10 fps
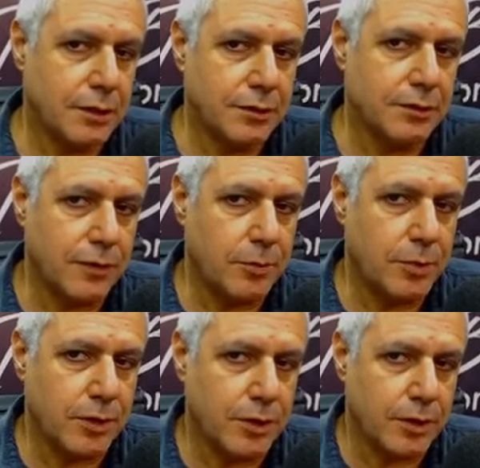develop
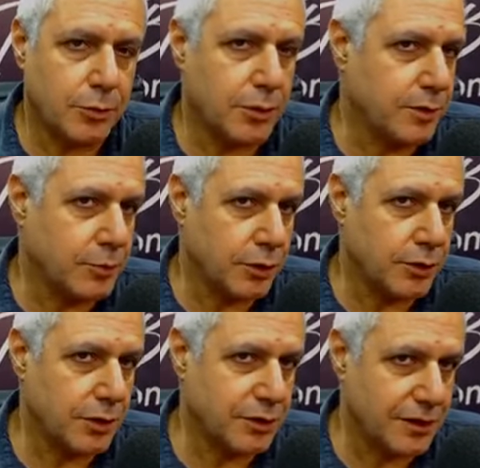a quick
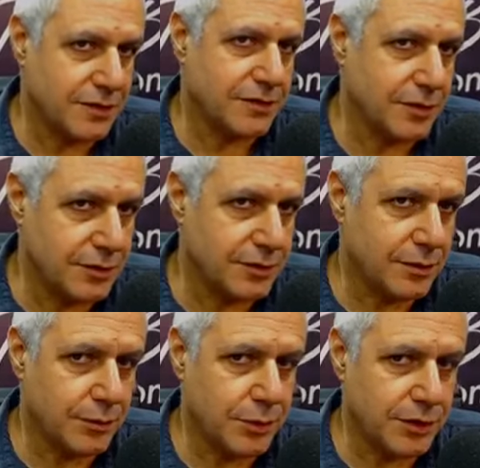product, test it
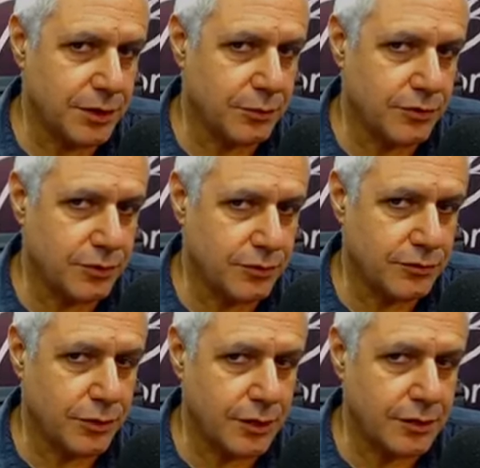with the
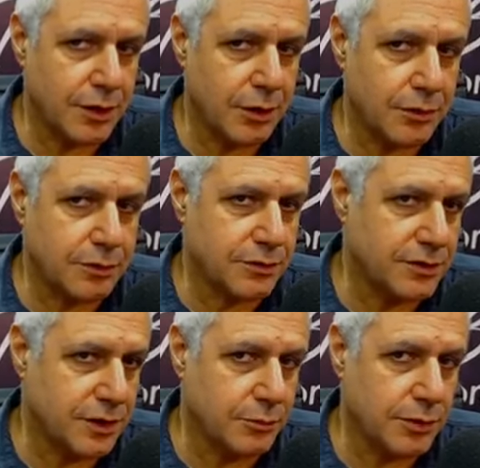users right now,
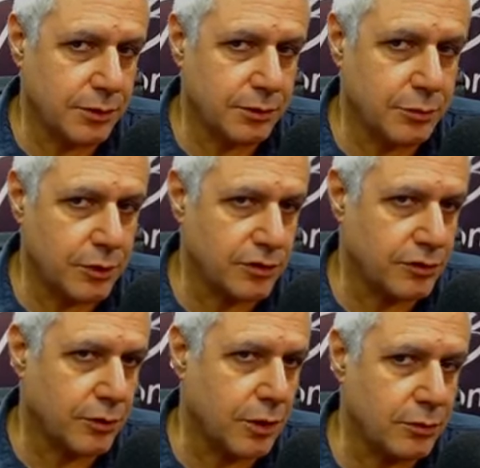understand whether it works
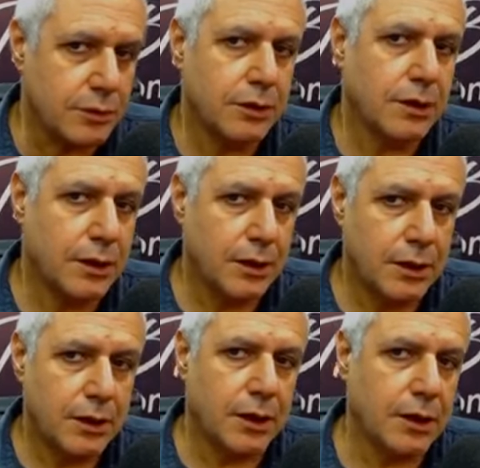or not,
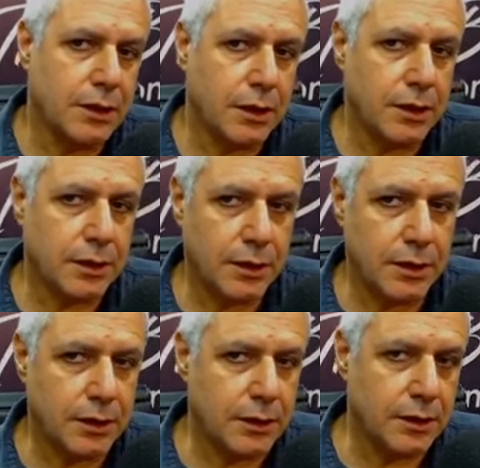
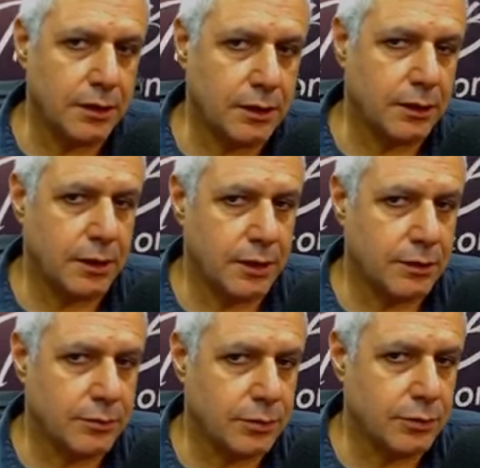
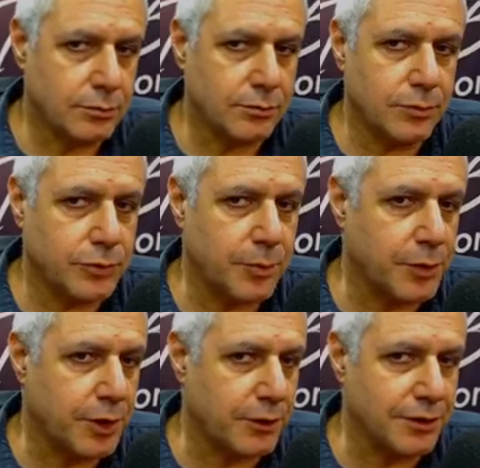and
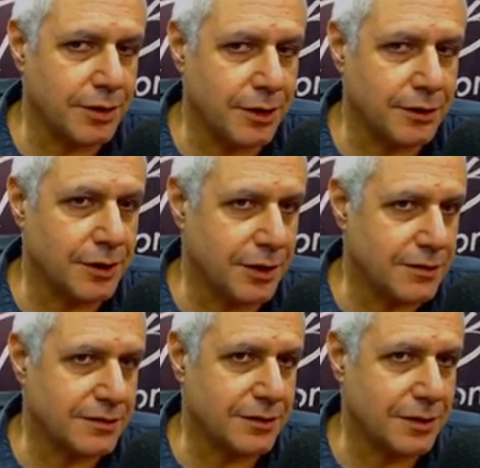repair it until
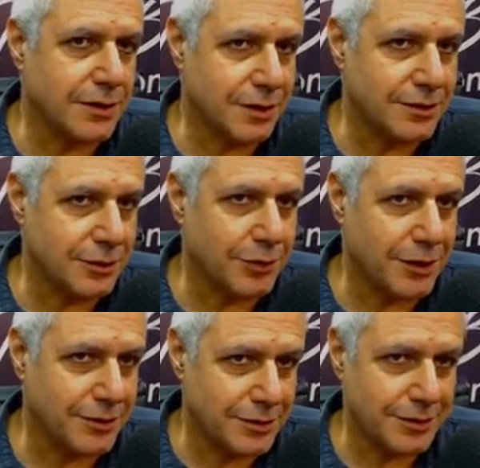it's the
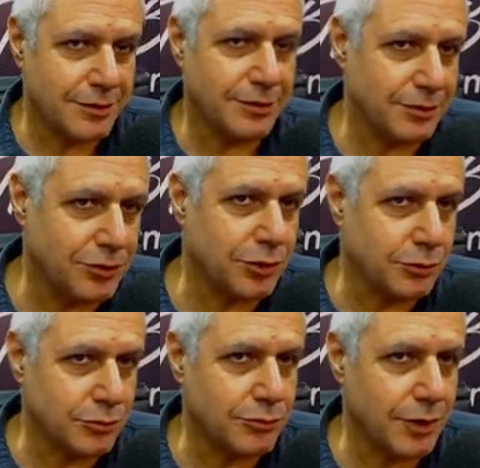right
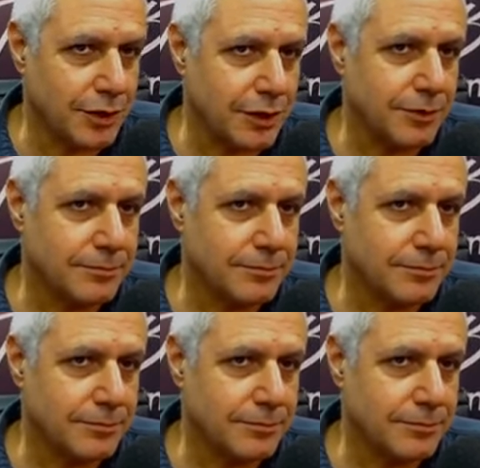tuned rightly.